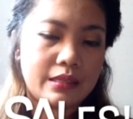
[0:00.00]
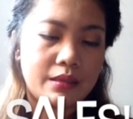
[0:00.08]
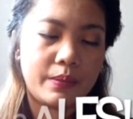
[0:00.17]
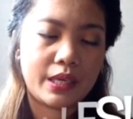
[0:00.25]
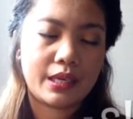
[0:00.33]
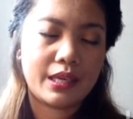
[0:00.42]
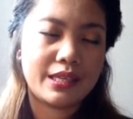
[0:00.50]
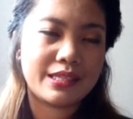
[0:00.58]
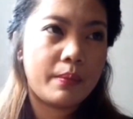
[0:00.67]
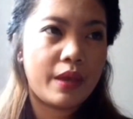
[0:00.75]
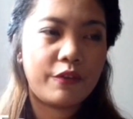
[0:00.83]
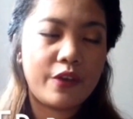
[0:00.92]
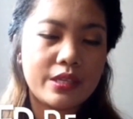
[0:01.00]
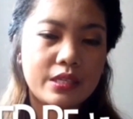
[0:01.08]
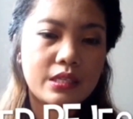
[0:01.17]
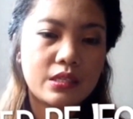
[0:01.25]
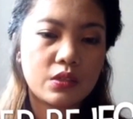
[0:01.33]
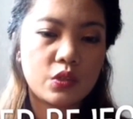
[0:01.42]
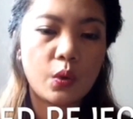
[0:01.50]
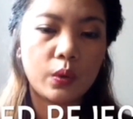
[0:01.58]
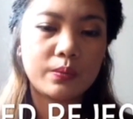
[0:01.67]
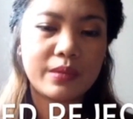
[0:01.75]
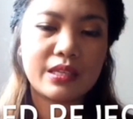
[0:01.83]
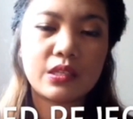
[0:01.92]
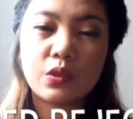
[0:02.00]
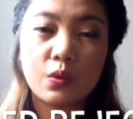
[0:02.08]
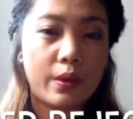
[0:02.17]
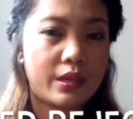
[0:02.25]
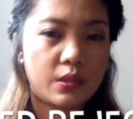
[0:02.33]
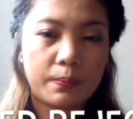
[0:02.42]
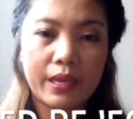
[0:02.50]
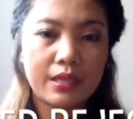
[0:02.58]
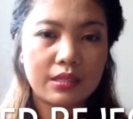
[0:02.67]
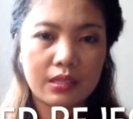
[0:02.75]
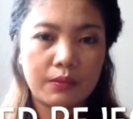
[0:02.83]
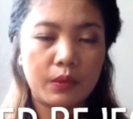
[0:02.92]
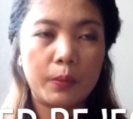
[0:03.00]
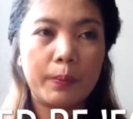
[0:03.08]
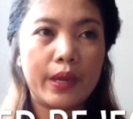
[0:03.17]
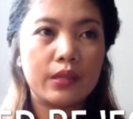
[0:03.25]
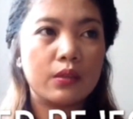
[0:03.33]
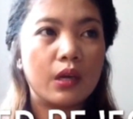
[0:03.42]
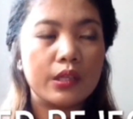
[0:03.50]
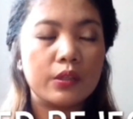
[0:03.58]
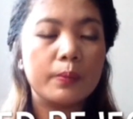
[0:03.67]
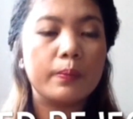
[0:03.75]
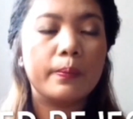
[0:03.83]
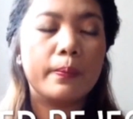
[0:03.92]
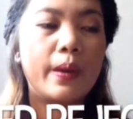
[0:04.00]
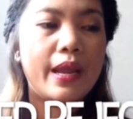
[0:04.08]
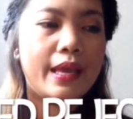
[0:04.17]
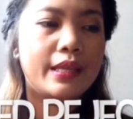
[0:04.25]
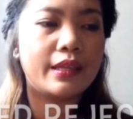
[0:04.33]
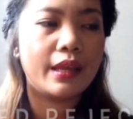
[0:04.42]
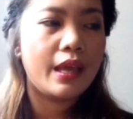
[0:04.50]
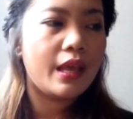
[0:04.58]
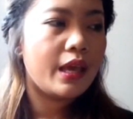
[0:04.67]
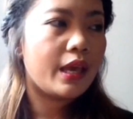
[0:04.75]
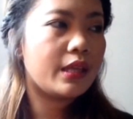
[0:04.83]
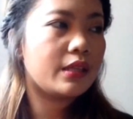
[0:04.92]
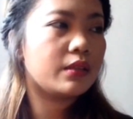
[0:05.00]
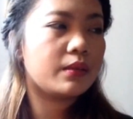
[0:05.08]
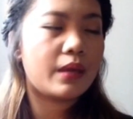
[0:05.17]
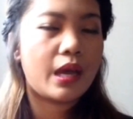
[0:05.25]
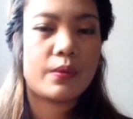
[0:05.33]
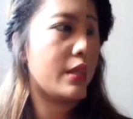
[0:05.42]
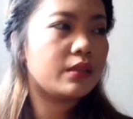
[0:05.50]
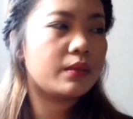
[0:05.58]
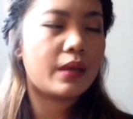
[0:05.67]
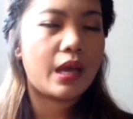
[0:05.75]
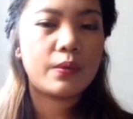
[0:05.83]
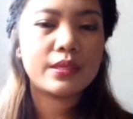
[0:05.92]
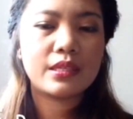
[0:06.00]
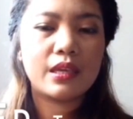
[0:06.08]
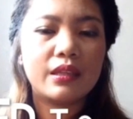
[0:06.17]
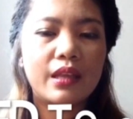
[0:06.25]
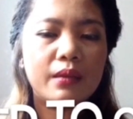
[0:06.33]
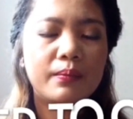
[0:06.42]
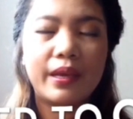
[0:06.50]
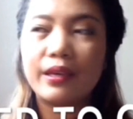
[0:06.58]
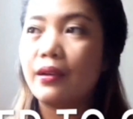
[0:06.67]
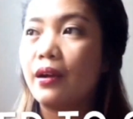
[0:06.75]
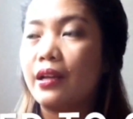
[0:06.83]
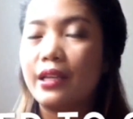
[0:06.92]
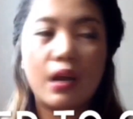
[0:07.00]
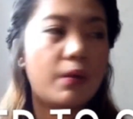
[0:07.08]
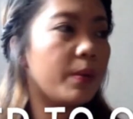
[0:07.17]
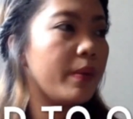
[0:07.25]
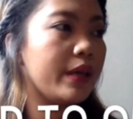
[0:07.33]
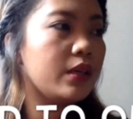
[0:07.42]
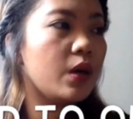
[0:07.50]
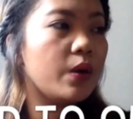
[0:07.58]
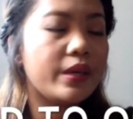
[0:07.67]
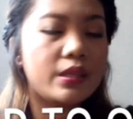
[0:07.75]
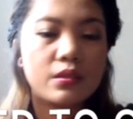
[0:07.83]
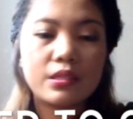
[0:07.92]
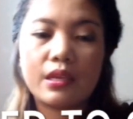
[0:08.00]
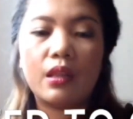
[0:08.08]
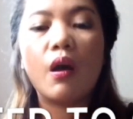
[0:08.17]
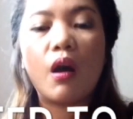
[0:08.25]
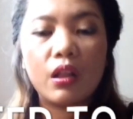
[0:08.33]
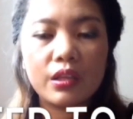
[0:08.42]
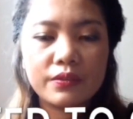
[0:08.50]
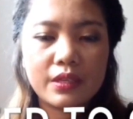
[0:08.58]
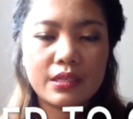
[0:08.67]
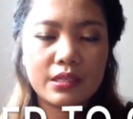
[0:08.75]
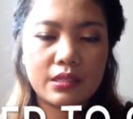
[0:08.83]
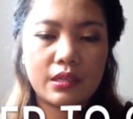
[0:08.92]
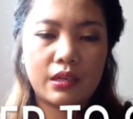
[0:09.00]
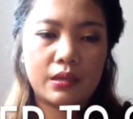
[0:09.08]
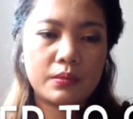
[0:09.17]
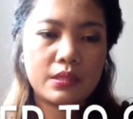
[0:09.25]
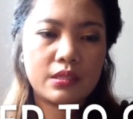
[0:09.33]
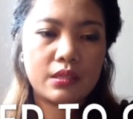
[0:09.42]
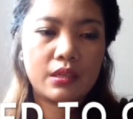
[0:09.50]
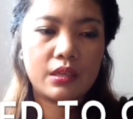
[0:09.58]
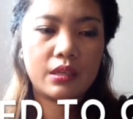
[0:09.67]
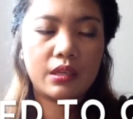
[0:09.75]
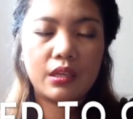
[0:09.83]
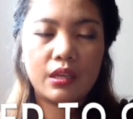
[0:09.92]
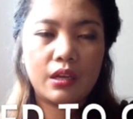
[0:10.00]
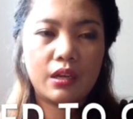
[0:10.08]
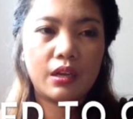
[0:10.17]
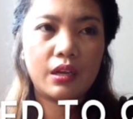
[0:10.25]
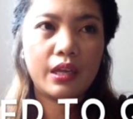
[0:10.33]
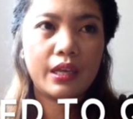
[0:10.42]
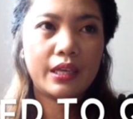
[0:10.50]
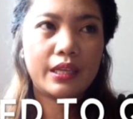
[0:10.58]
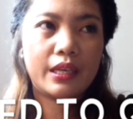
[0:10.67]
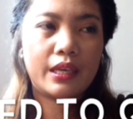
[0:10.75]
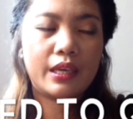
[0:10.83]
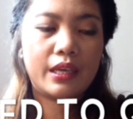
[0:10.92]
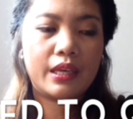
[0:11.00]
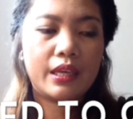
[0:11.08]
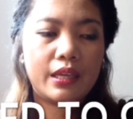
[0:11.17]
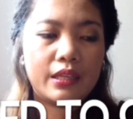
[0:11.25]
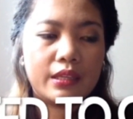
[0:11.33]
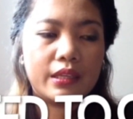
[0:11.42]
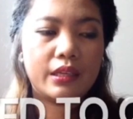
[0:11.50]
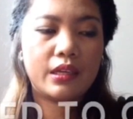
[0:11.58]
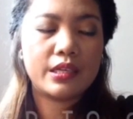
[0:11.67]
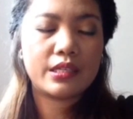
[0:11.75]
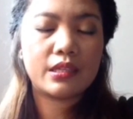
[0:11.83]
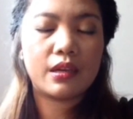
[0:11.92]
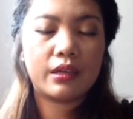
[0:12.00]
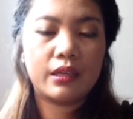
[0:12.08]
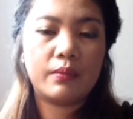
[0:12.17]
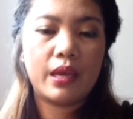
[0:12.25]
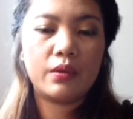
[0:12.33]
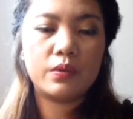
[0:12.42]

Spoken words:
because my friends told me it's too expensive compared to other brand. And I was saying like, my God, how am I going to sell all of these stuffs, you know, that are stuck in my